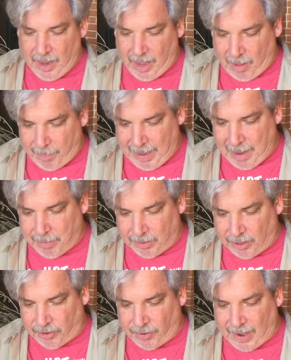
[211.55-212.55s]
I'll be
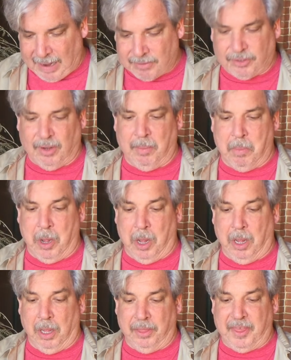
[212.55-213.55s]
able to attract some
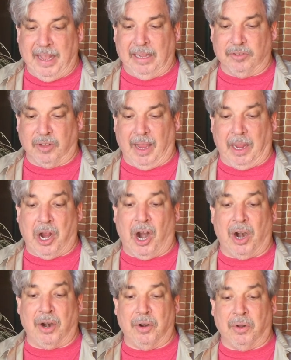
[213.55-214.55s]
uh, things like
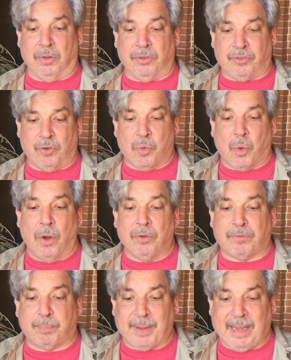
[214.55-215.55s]
cardinals,
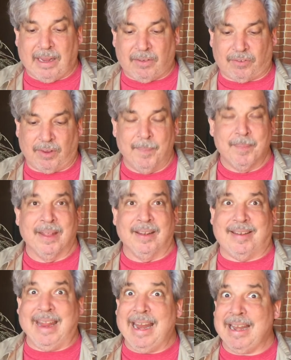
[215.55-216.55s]
grosbeaks,
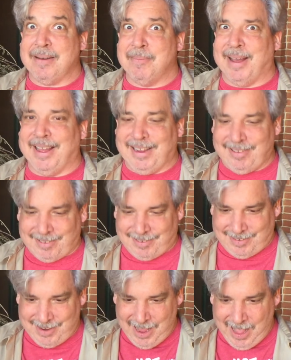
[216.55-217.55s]

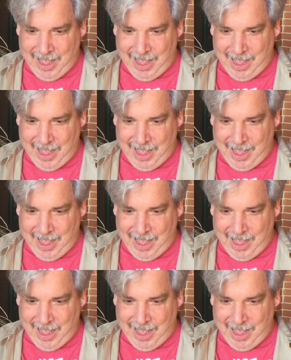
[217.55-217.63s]
titmice,